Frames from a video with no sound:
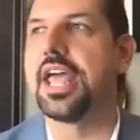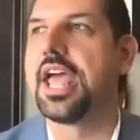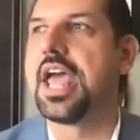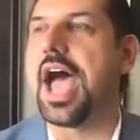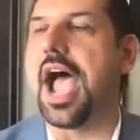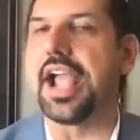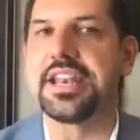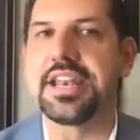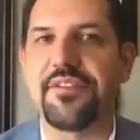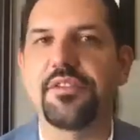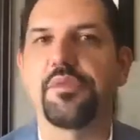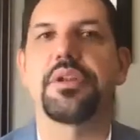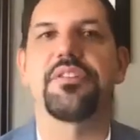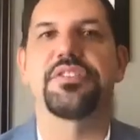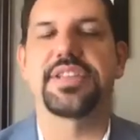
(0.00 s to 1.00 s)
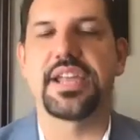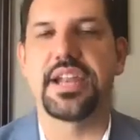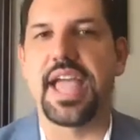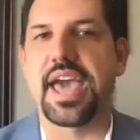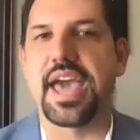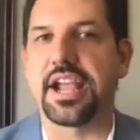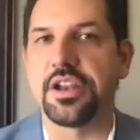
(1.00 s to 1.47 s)
I never would have said it had
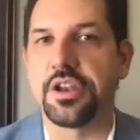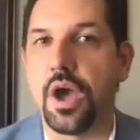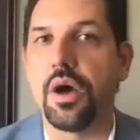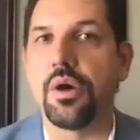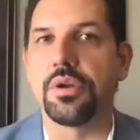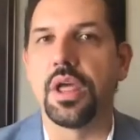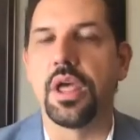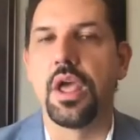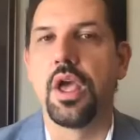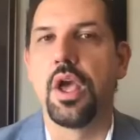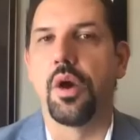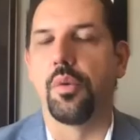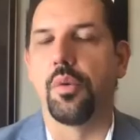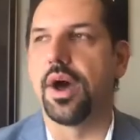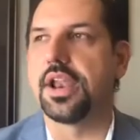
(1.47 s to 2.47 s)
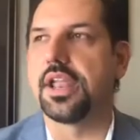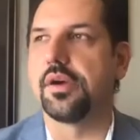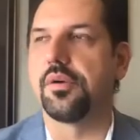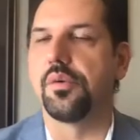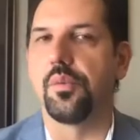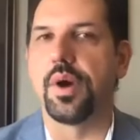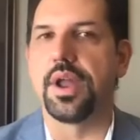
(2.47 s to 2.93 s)
I known what
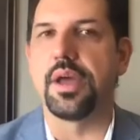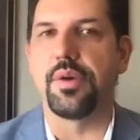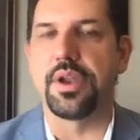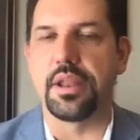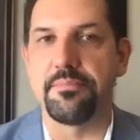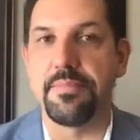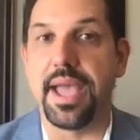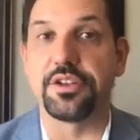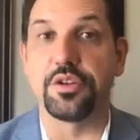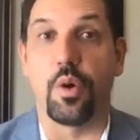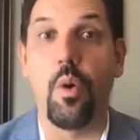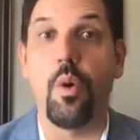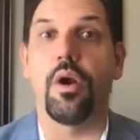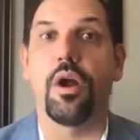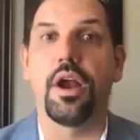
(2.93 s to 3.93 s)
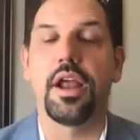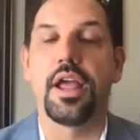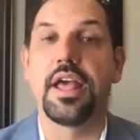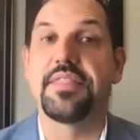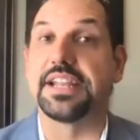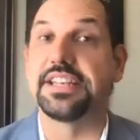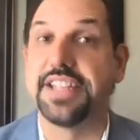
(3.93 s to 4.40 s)
it meant. Or they
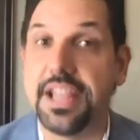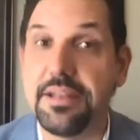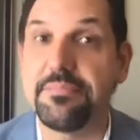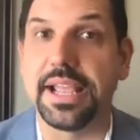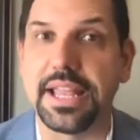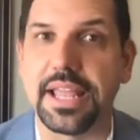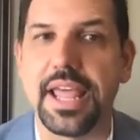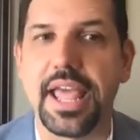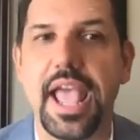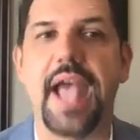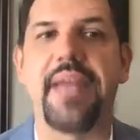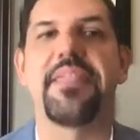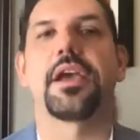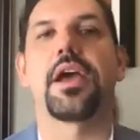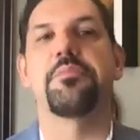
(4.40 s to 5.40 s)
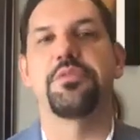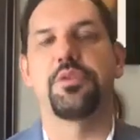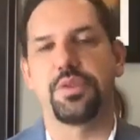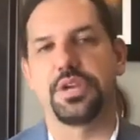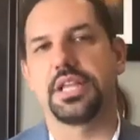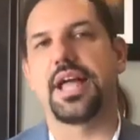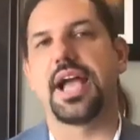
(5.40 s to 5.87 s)
did mean it, and they come to
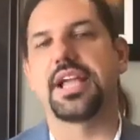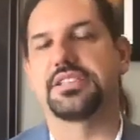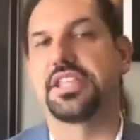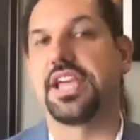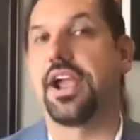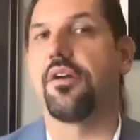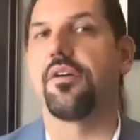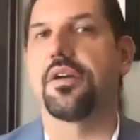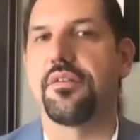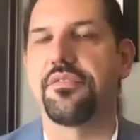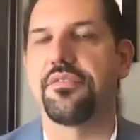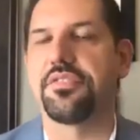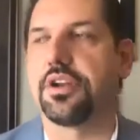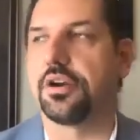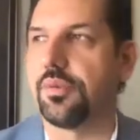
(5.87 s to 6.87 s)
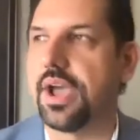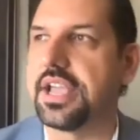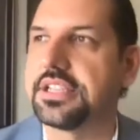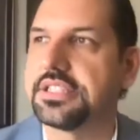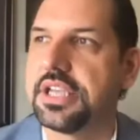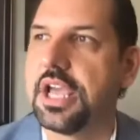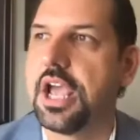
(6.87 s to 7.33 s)
realize the error of their ways.
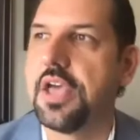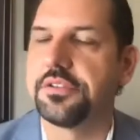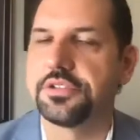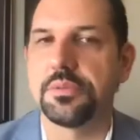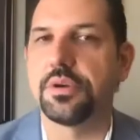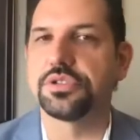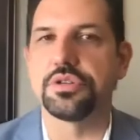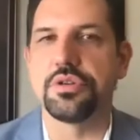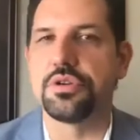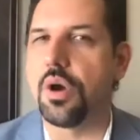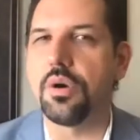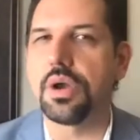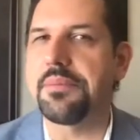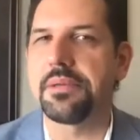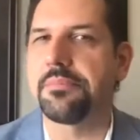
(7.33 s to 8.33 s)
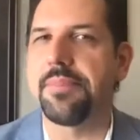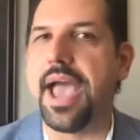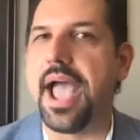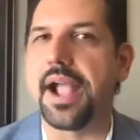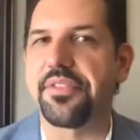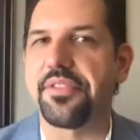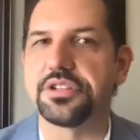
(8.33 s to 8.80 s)
There's almost no coming back.
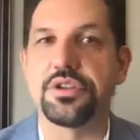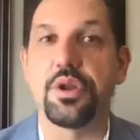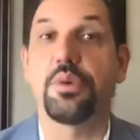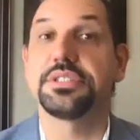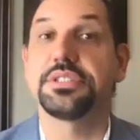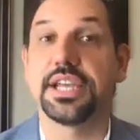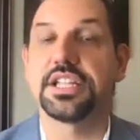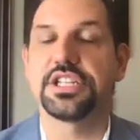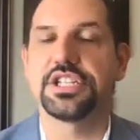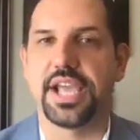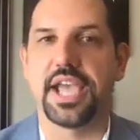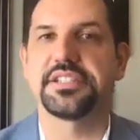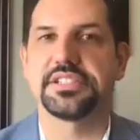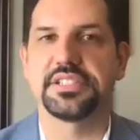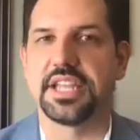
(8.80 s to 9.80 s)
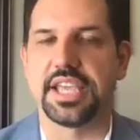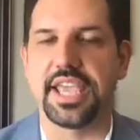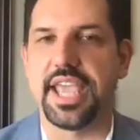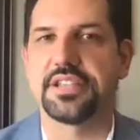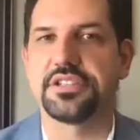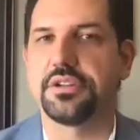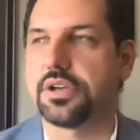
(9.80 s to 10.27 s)
There's no second chances in a
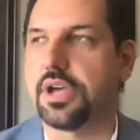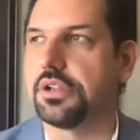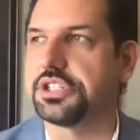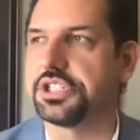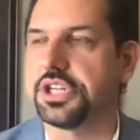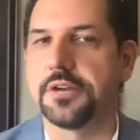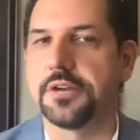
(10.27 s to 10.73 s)
cancel culture.